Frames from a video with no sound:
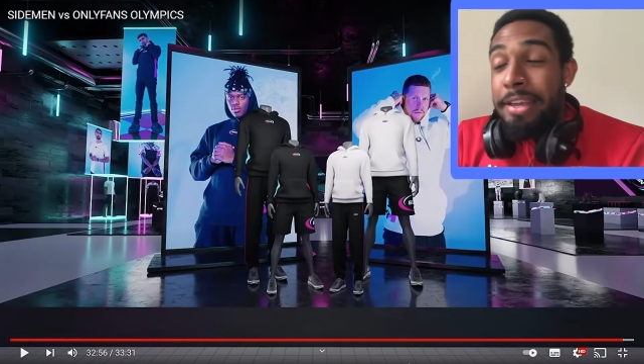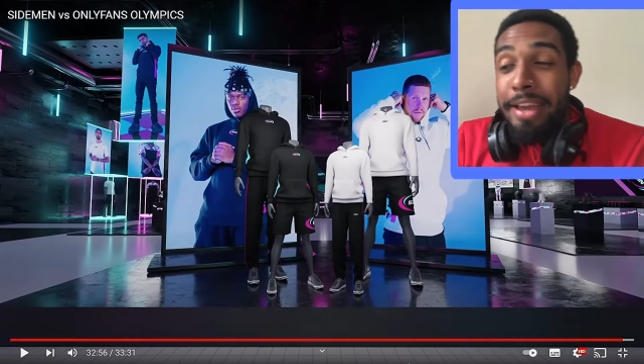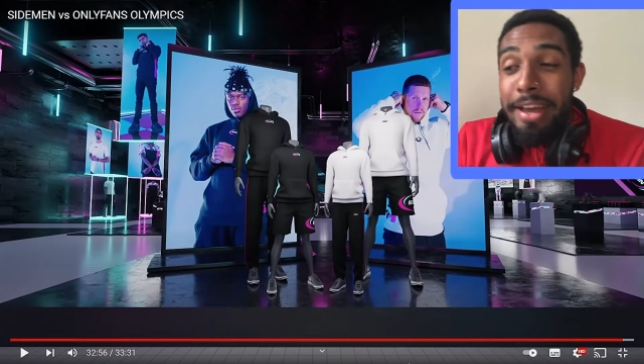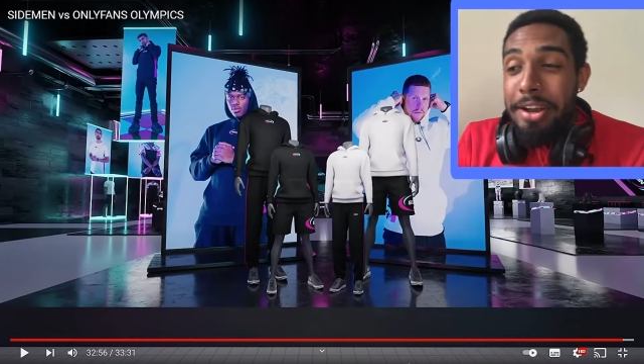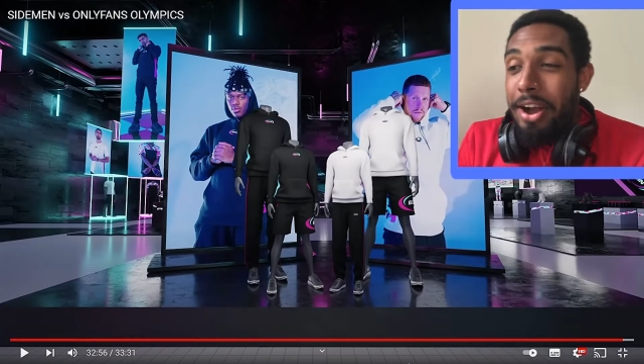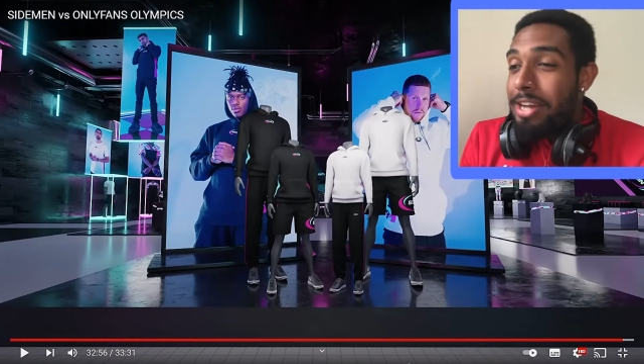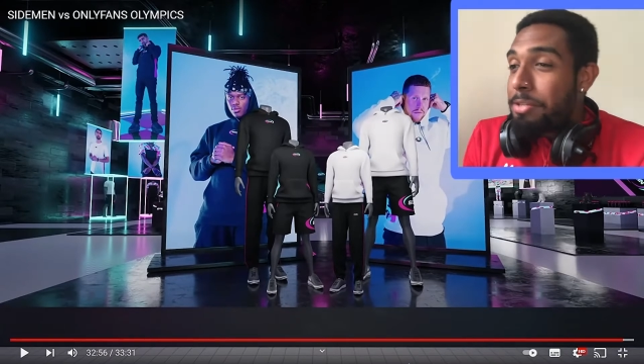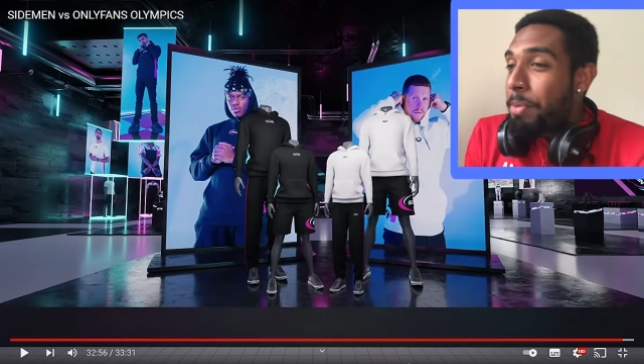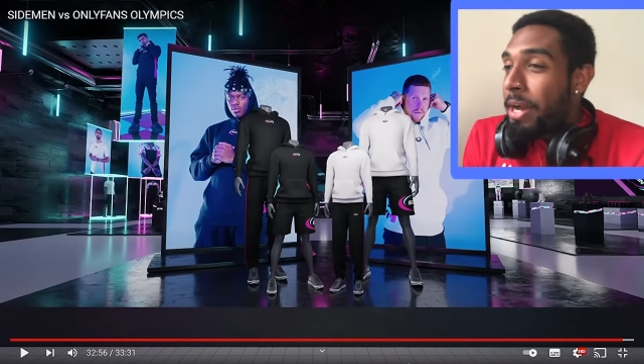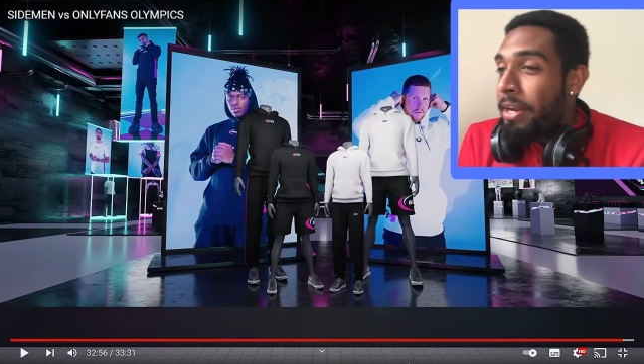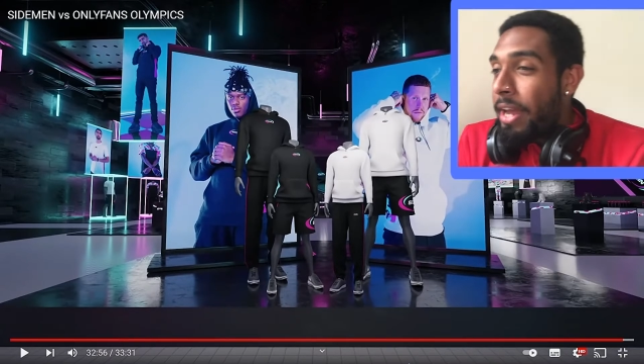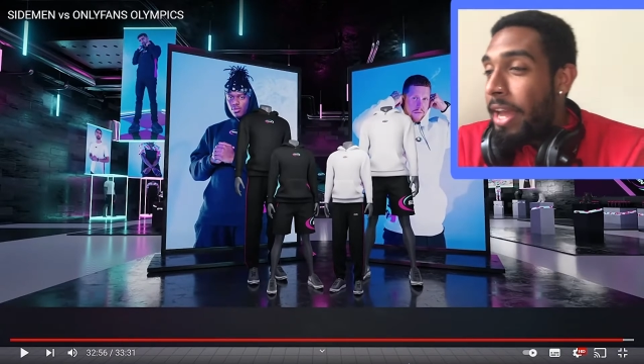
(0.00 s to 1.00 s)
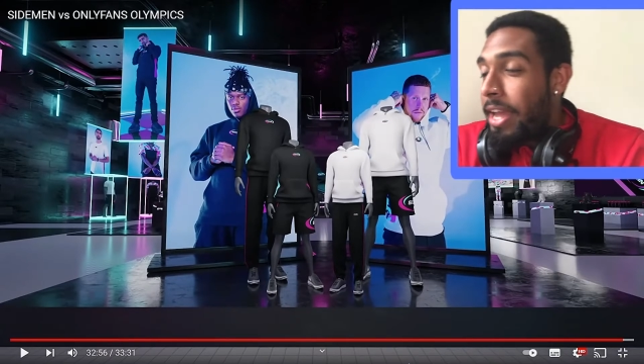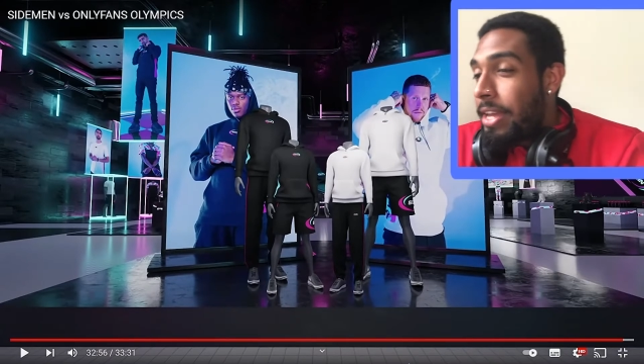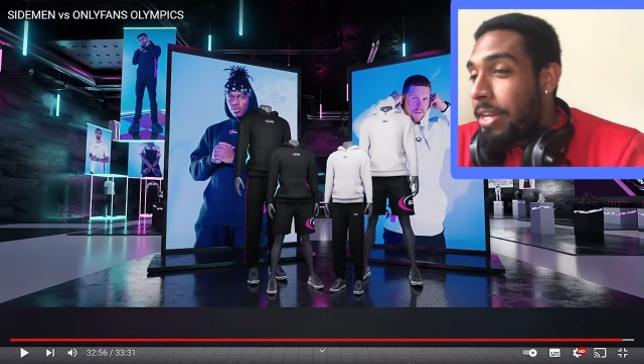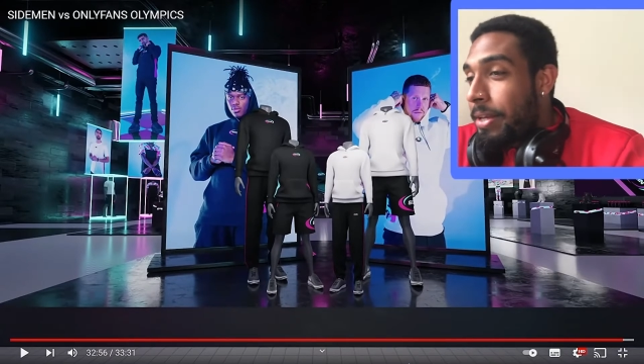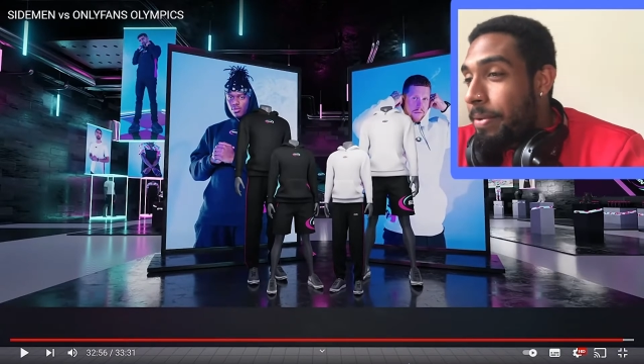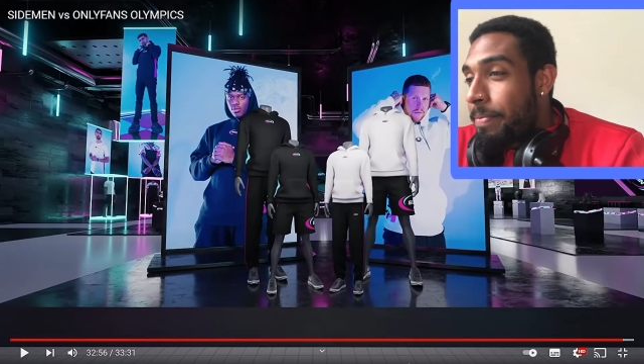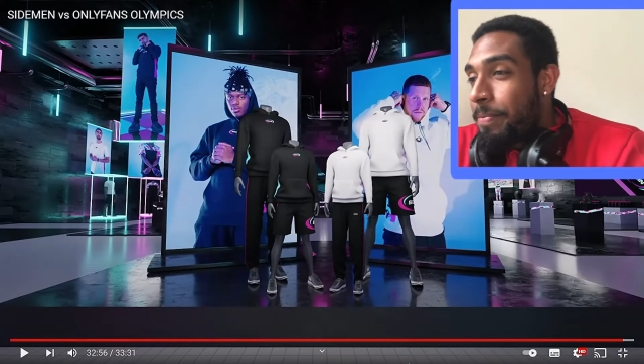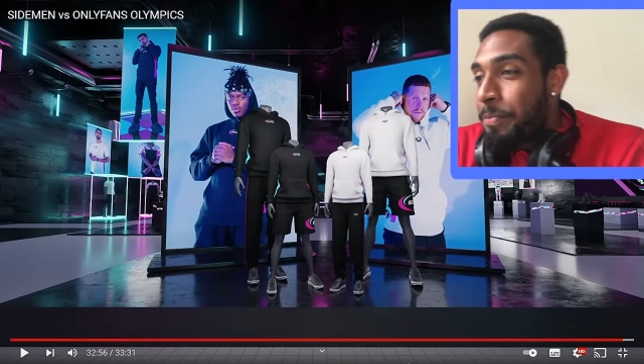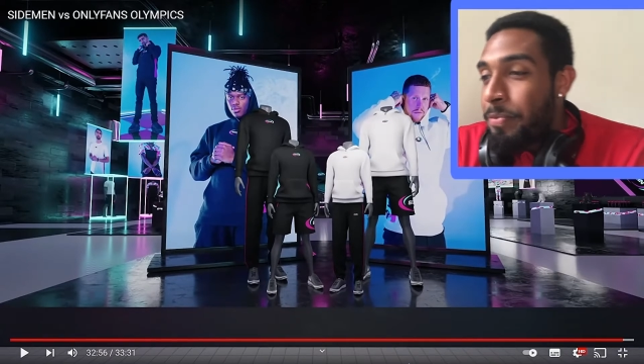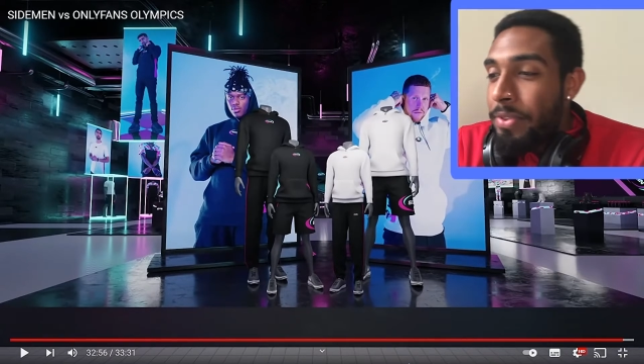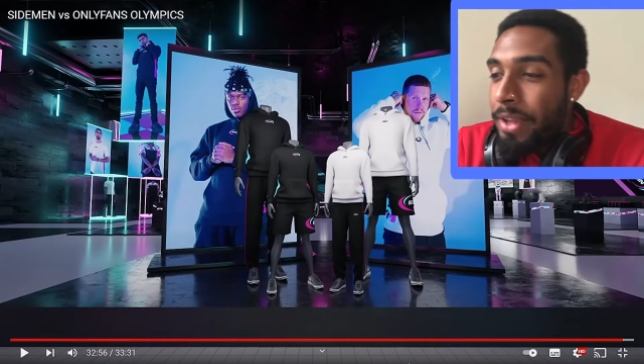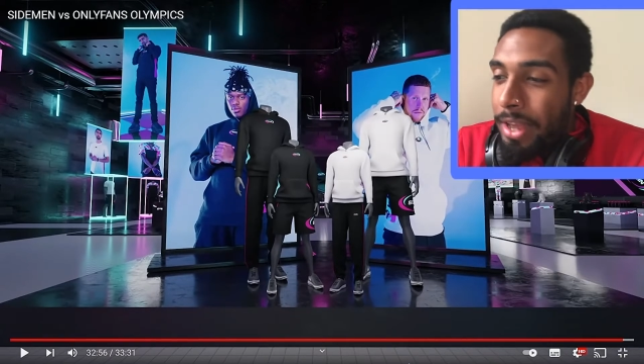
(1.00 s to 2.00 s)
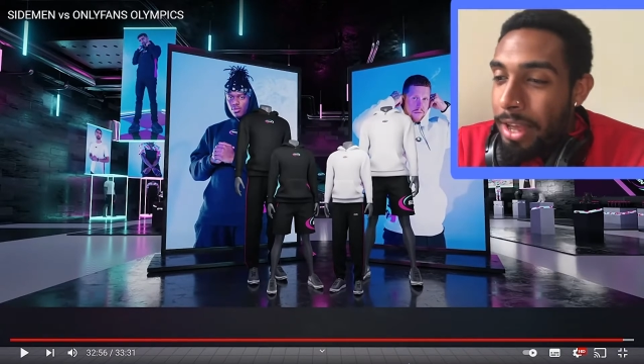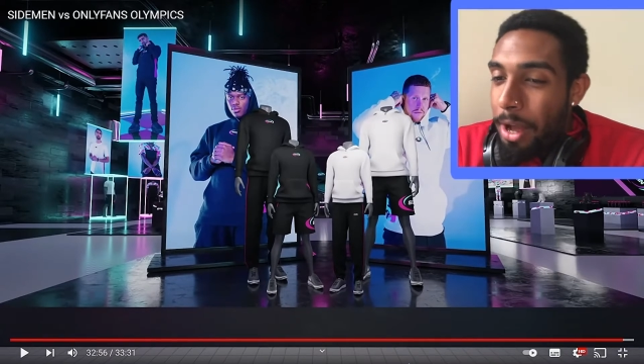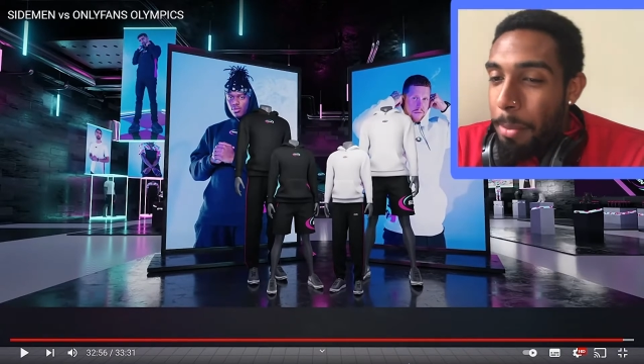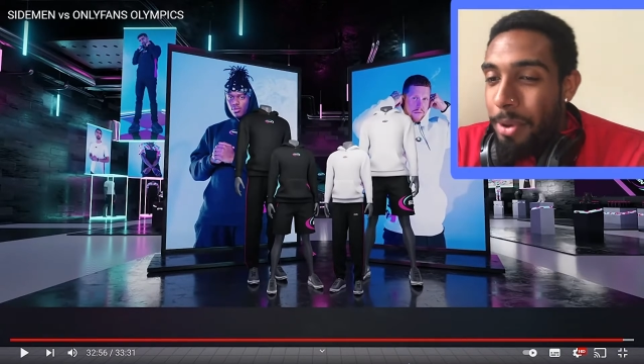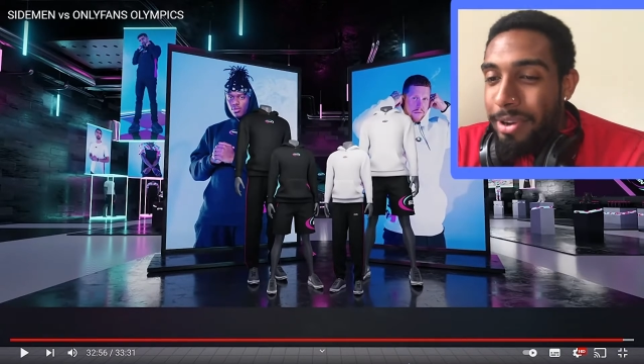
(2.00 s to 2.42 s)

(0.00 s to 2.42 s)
Yeah, guys, man. Hey, I'm